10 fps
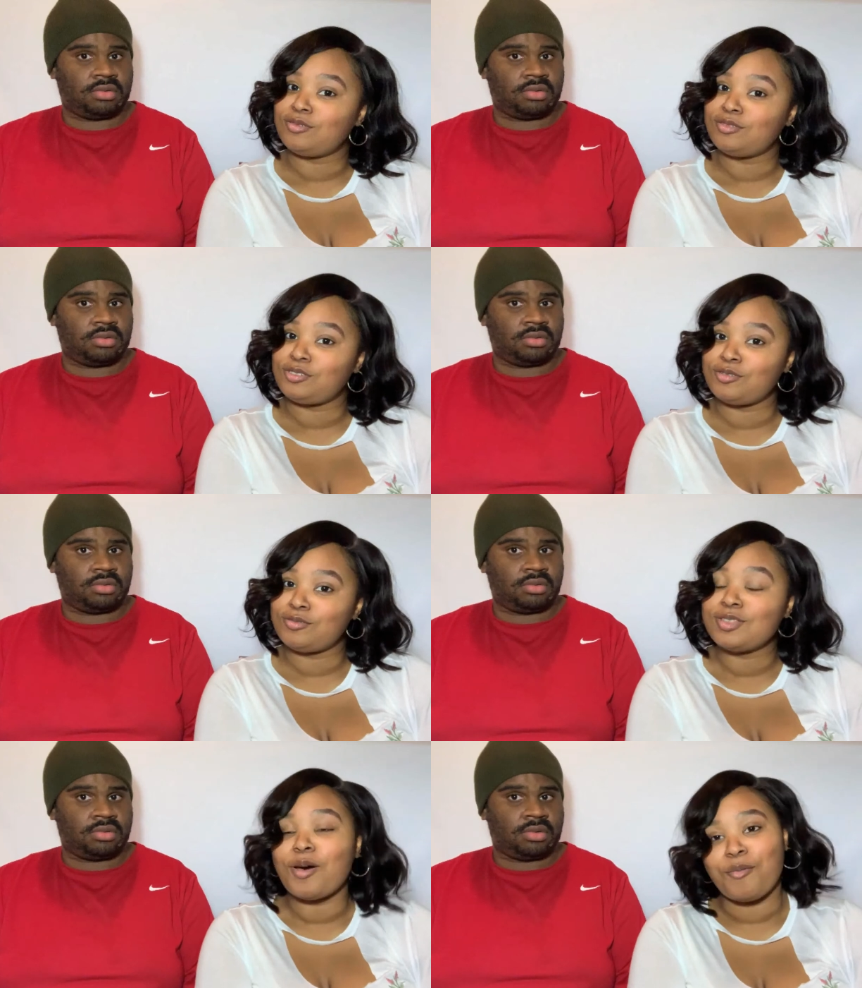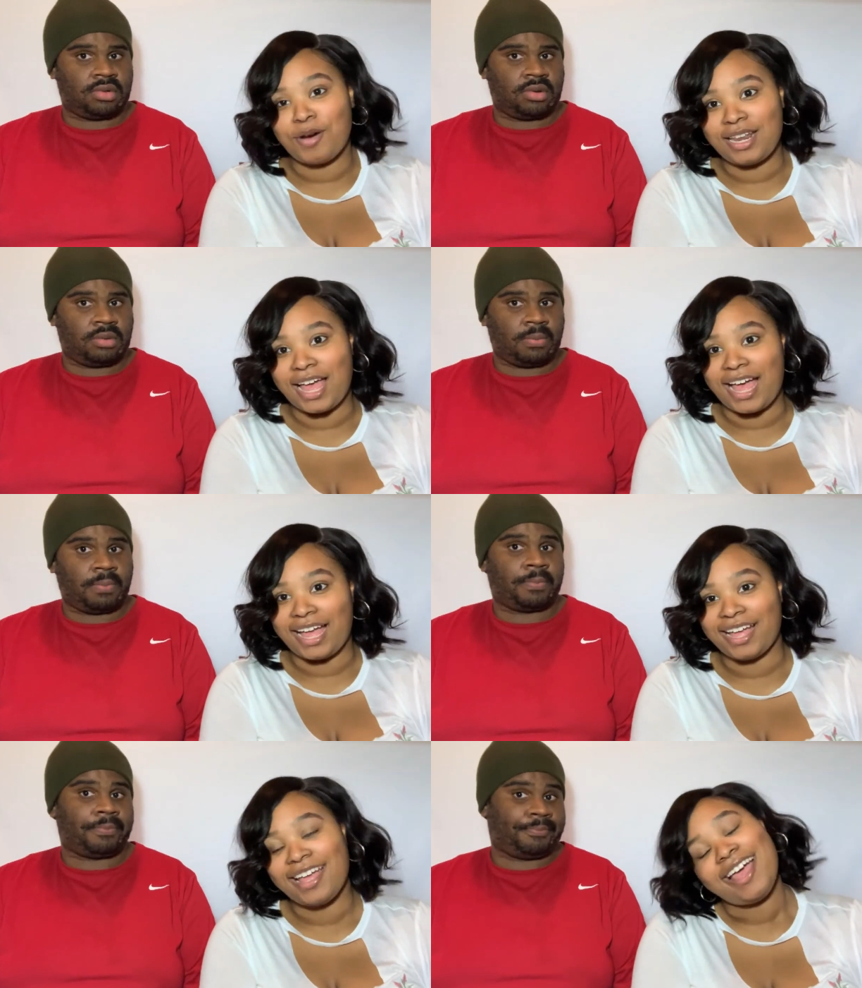Speaker 1: Two truths, one
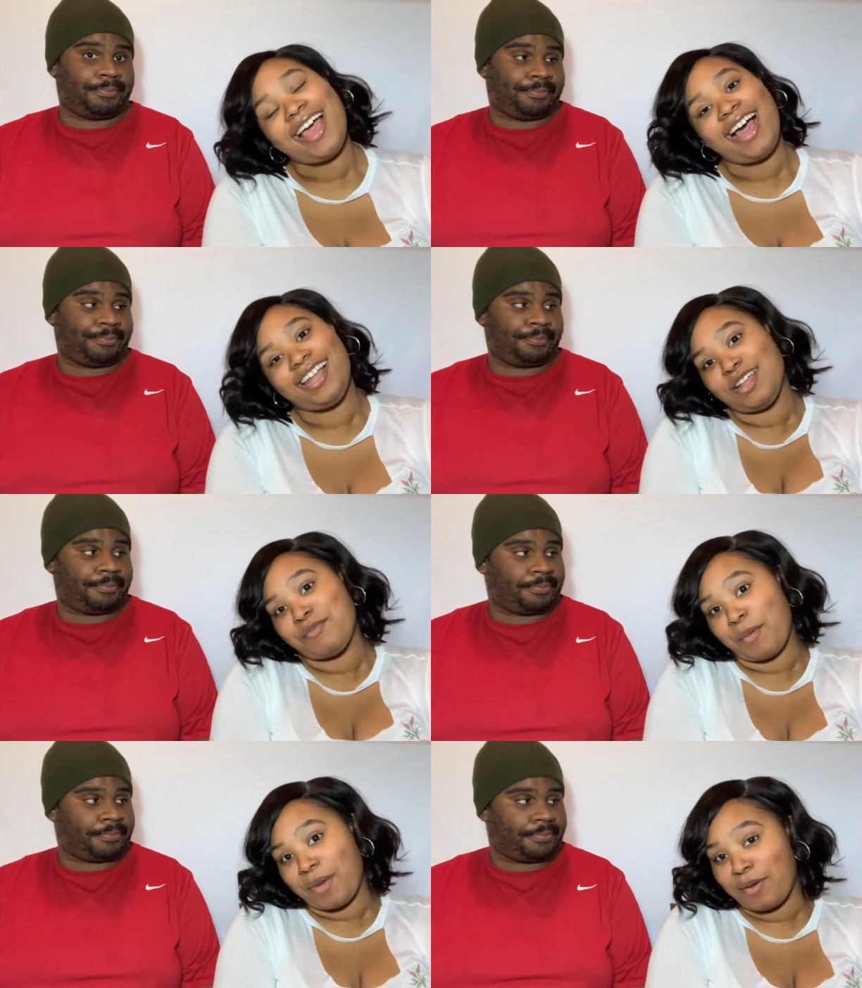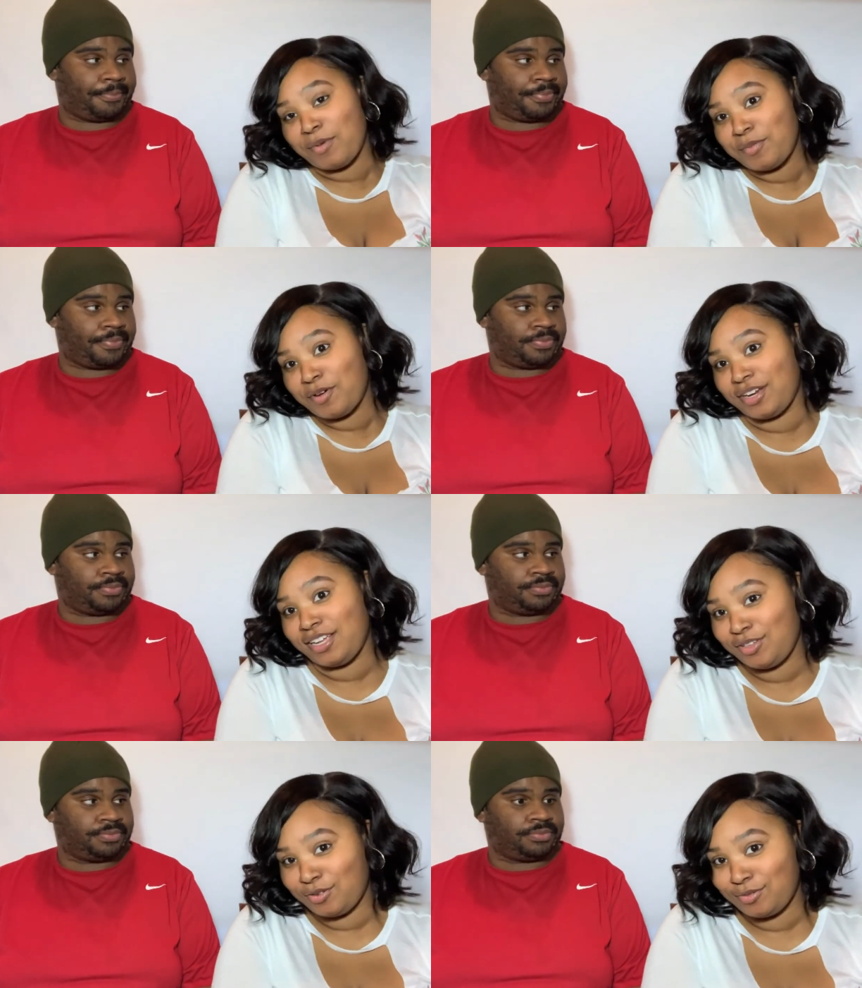lie. I love my mama more
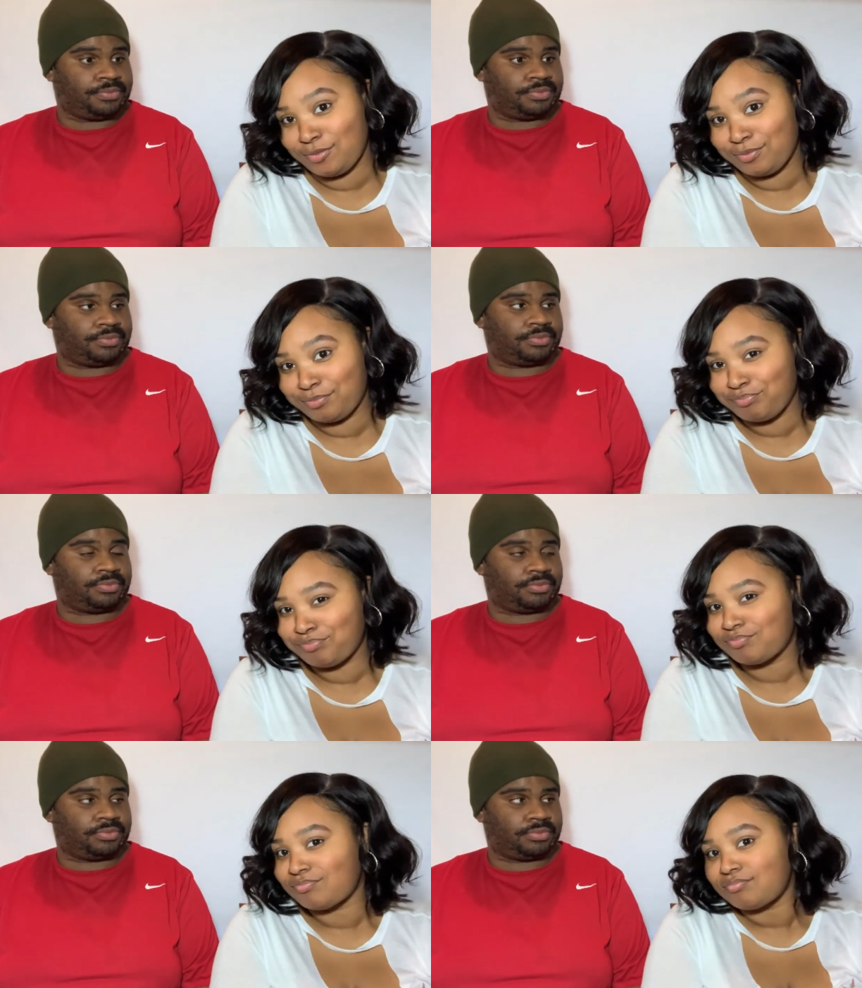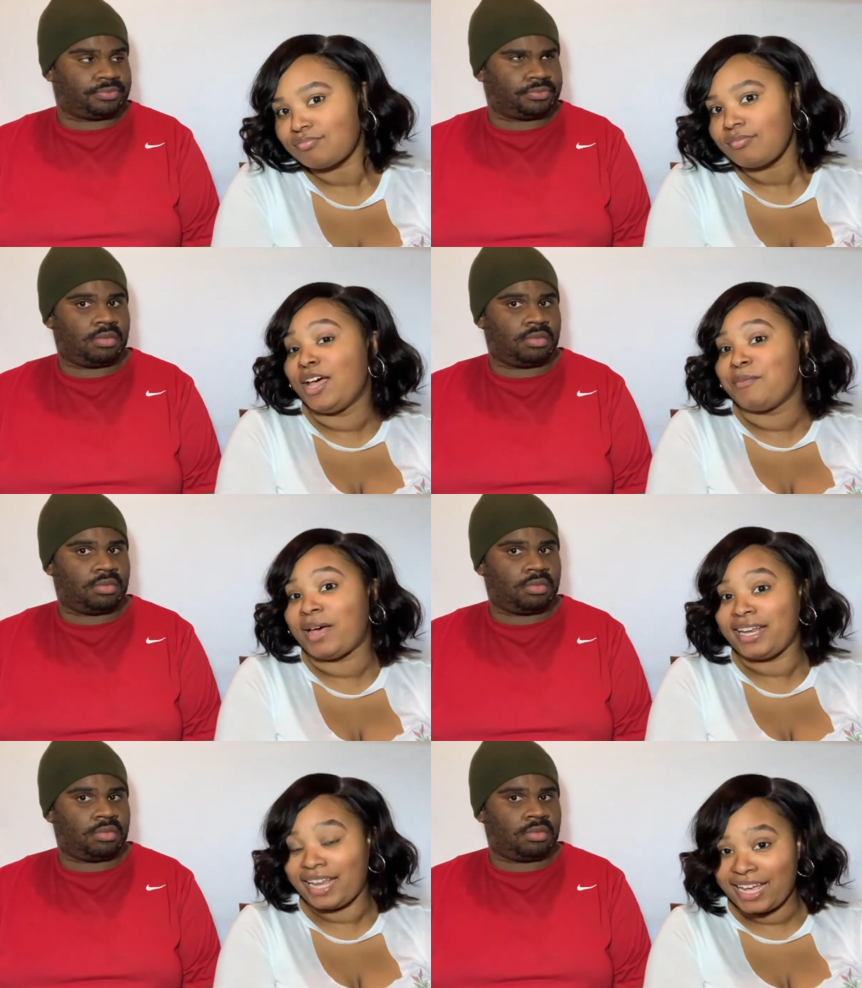than you. Mm. Mm-hmm. I love
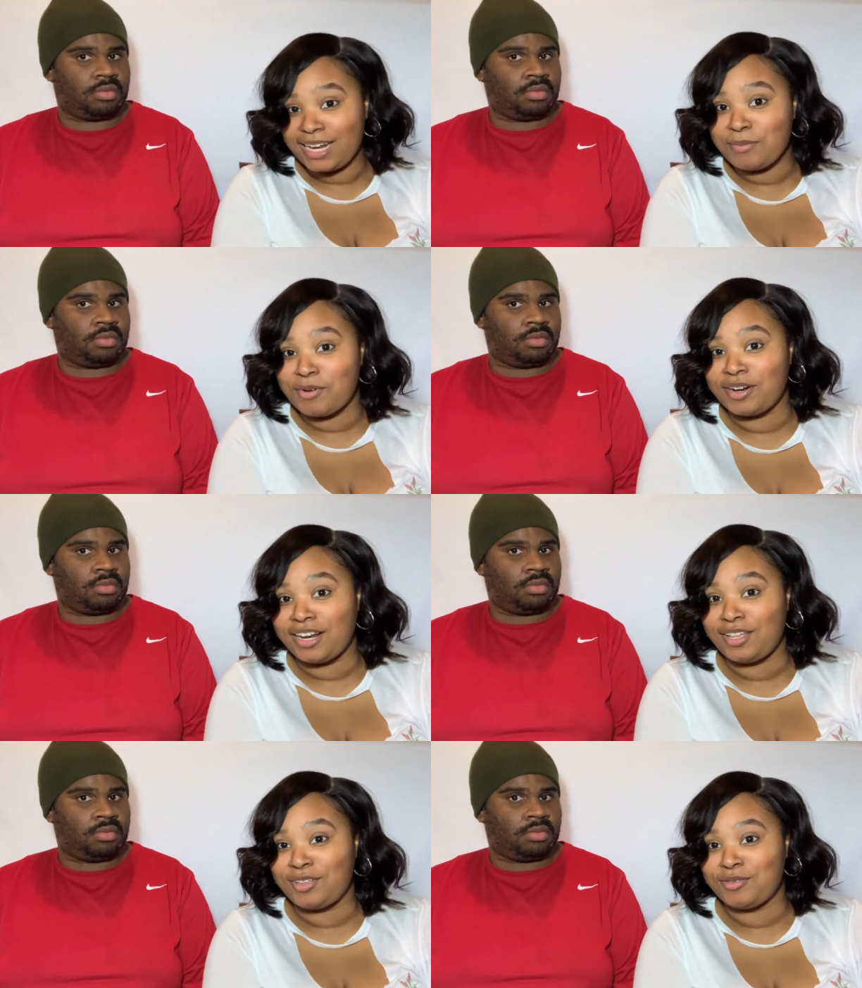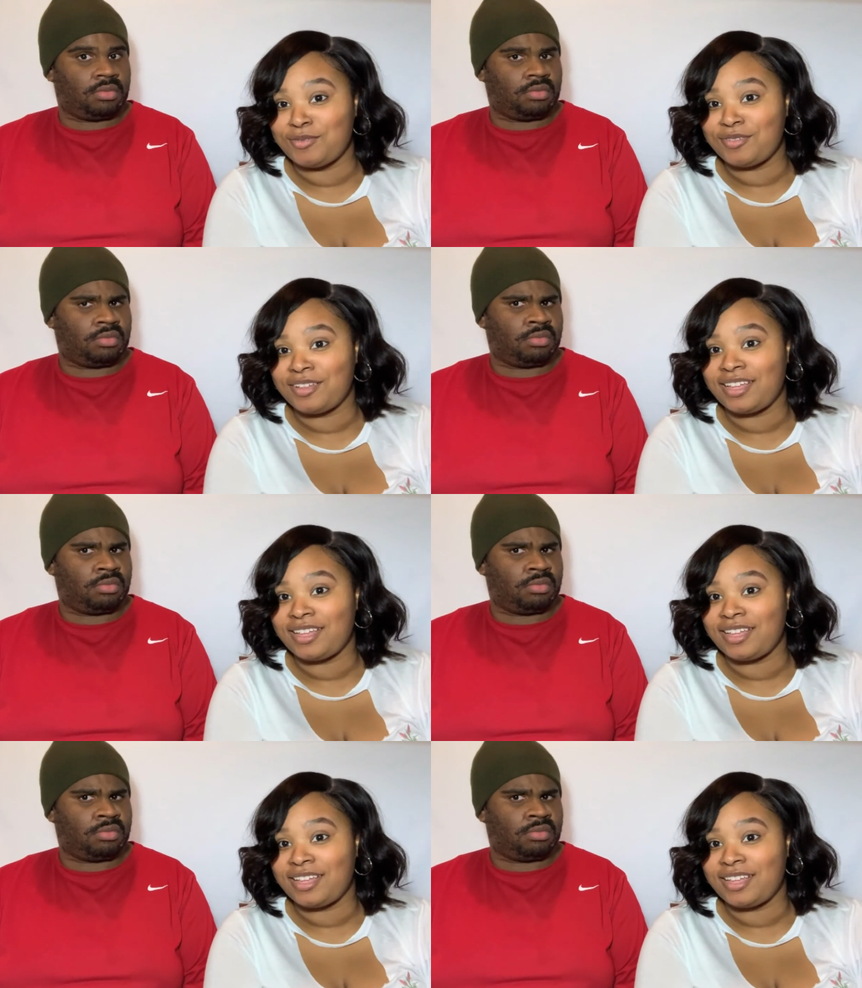my daddy more than you.